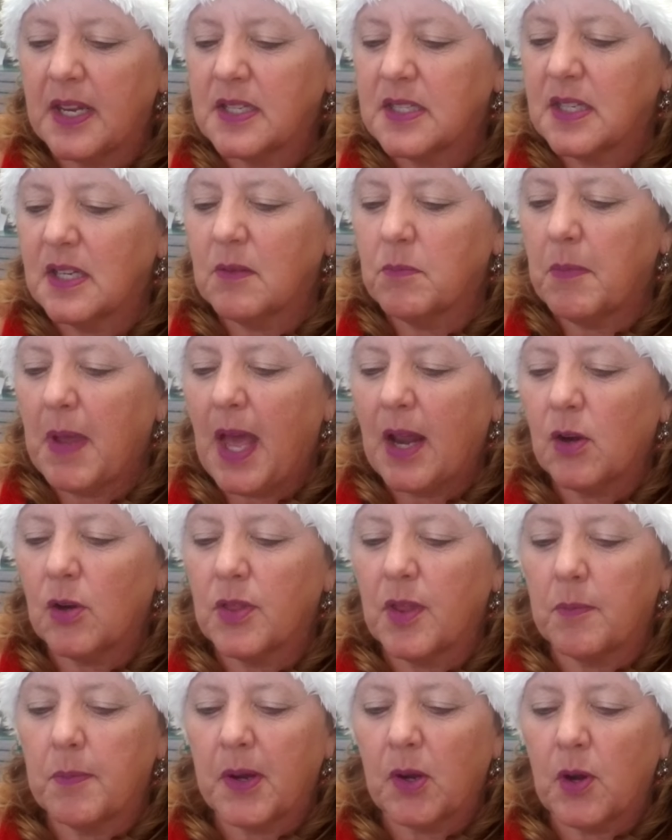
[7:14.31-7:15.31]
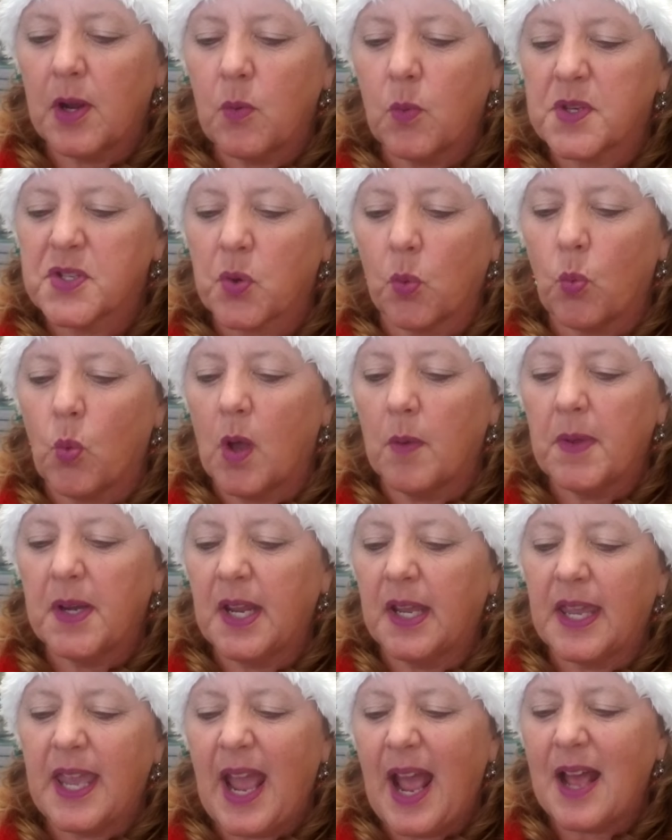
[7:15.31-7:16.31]
It didn't matter that Mary was a
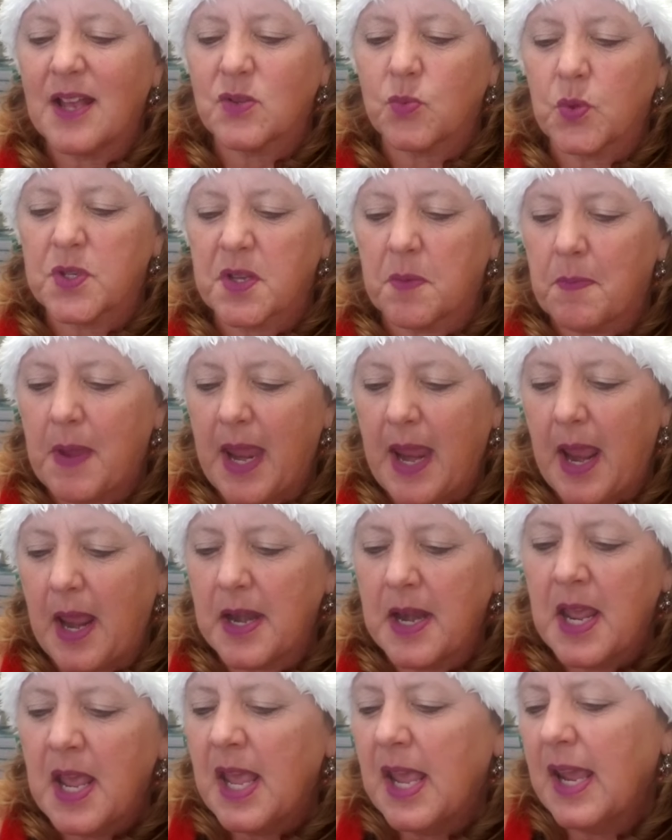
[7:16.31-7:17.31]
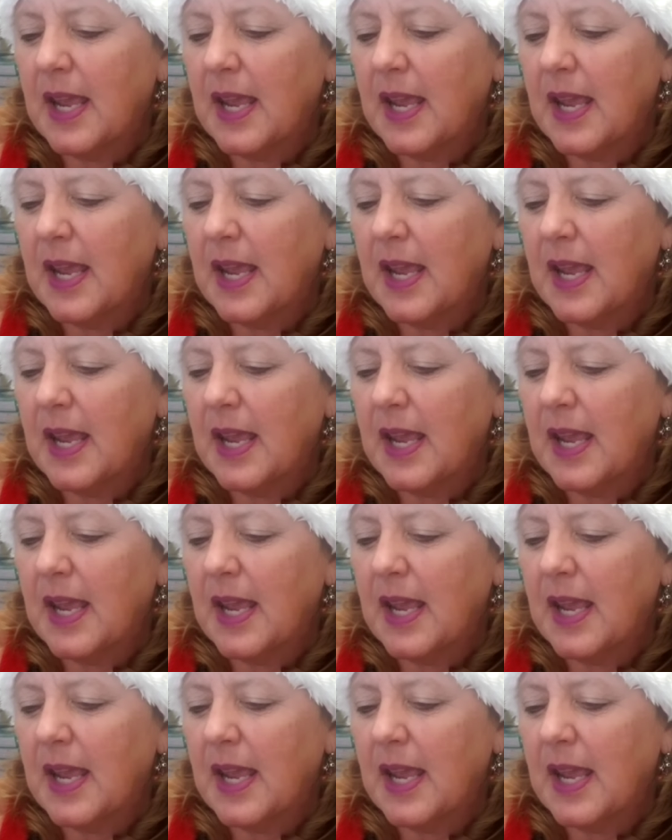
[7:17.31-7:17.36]
woman and Kaz was a man.